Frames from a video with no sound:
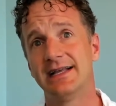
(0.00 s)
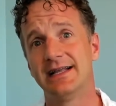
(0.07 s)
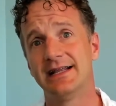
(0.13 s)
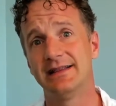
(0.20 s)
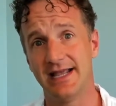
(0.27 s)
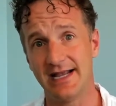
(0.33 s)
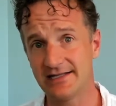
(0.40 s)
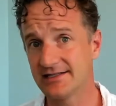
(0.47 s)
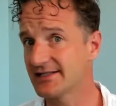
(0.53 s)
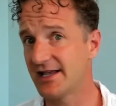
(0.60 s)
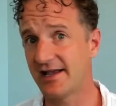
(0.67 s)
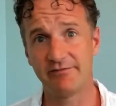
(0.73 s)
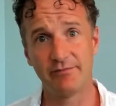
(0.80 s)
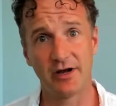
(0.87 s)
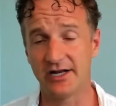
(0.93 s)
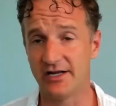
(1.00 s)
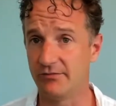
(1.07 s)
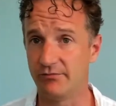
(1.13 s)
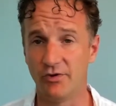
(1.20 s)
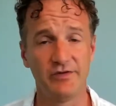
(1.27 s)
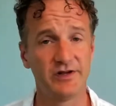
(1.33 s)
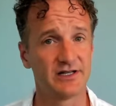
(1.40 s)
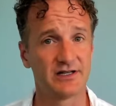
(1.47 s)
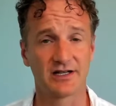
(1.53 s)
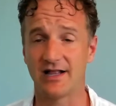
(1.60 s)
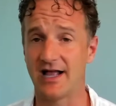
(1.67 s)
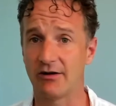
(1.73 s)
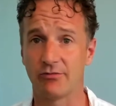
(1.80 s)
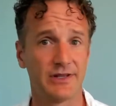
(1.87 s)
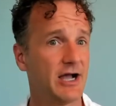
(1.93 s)
they can save money in moving to the
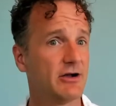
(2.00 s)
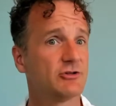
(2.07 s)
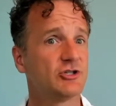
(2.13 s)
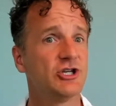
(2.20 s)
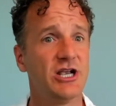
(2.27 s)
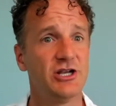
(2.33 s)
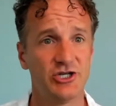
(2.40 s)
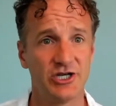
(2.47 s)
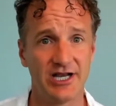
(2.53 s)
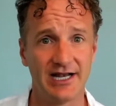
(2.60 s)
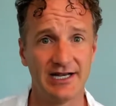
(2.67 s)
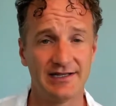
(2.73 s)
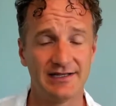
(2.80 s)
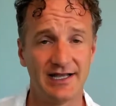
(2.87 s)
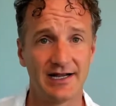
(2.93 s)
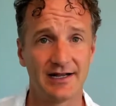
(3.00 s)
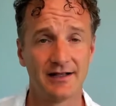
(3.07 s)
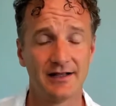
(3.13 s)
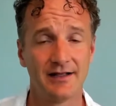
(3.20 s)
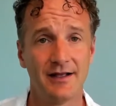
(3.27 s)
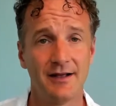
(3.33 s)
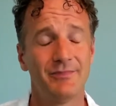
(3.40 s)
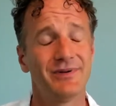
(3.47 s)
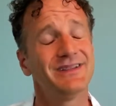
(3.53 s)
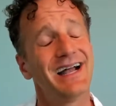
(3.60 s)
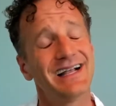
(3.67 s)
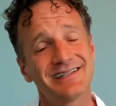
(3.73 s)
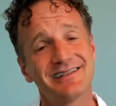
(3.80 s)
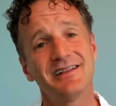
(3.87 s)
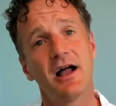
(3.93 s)
cloud without changing anything. But
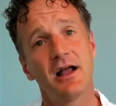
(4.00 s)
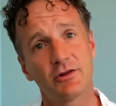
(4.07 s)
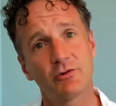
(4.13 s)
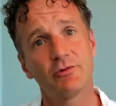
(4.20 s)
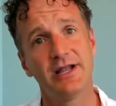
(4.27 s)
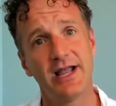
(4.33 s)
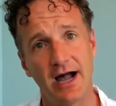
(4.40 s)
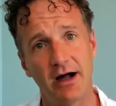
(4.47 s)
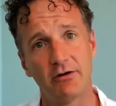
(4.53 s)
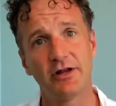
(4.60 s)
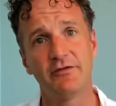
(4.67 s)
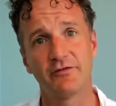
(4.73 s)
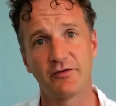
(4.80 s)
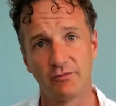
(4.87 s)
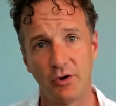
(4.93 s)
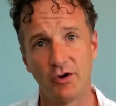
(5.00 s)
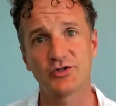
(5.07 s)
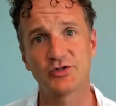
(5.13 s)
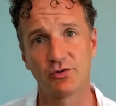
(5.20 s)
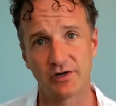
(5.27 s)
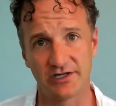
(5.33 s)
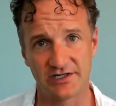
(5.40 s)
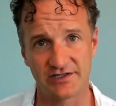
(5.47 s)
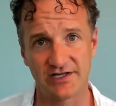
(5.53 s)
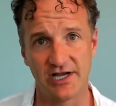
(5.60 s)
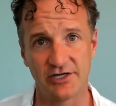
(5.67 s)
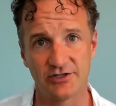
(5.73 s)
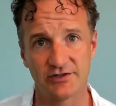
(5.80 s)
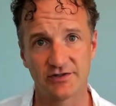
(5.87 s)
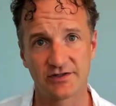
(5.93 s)
that's not the reality for most
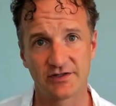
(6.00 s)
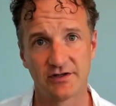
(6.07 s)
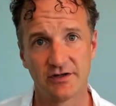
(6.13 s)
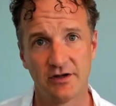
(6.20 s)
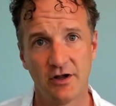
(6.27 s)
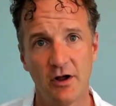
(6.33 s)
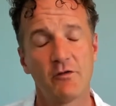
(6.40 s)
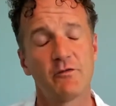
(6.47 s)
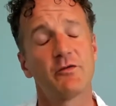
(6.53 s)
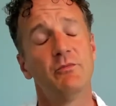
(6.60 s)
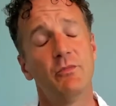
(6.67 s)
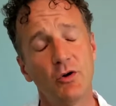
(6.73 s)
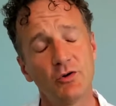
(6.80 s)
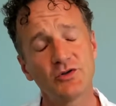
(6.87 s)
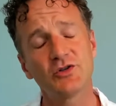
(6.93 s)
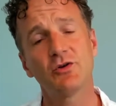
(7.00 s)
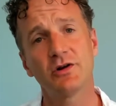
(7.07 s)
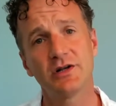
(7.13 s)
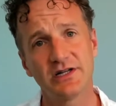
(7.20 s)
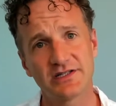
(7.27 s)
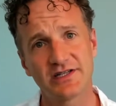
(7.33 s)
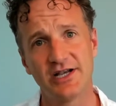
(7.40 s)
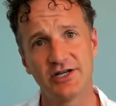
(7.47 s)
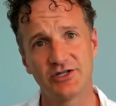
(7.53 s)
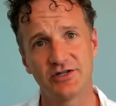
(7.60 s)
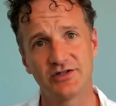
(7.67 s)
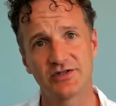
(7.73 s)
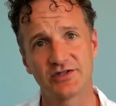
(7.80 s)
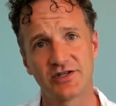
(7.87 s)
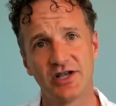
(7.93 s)
organizations. For most
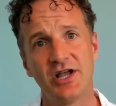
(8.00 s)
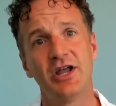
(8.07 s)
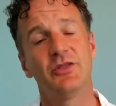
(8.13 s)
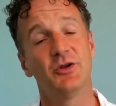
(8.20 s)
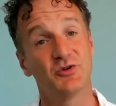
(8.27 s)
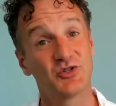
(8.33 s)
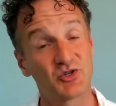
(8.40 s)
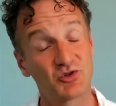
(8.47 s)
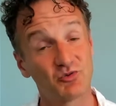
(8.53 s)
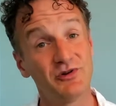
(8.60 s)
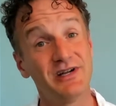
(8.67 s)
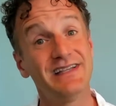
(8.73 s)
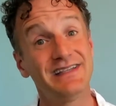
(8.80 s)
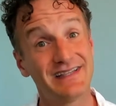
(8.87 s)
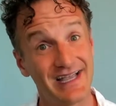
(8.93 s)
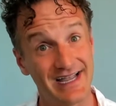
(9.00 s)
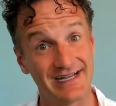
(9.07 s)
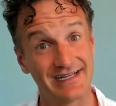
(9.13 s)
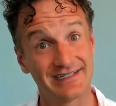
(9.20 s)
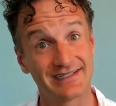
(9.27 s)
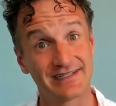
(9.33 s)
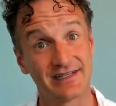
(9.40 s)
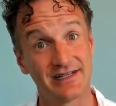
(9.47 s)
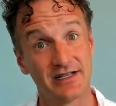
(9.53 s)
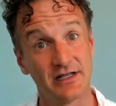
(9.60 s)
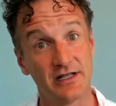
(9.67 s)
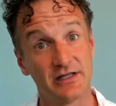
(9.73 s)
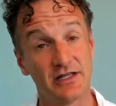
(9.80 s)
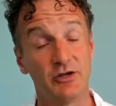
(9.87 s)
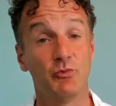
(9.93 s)
organizations, there's three things
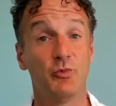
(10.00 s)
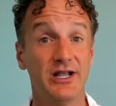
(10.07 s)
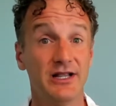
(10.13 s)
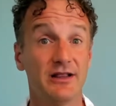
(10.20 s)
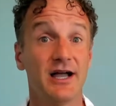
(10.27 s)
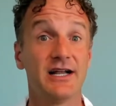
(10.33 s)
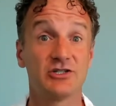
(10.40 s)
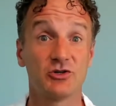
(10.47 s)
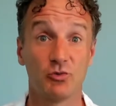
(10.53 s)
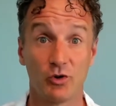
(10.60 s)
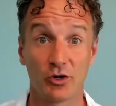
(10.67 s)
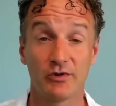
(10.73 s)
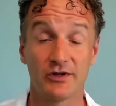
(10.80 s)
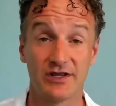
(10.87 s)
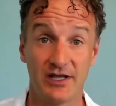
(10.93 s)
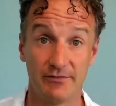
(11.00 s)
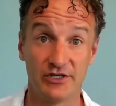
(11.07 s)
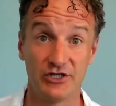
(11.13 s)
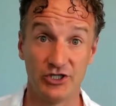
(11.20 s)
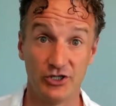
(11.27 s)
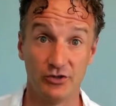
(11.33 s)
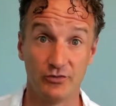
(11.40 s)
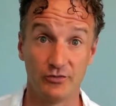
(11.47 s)
that we like to work with them and do.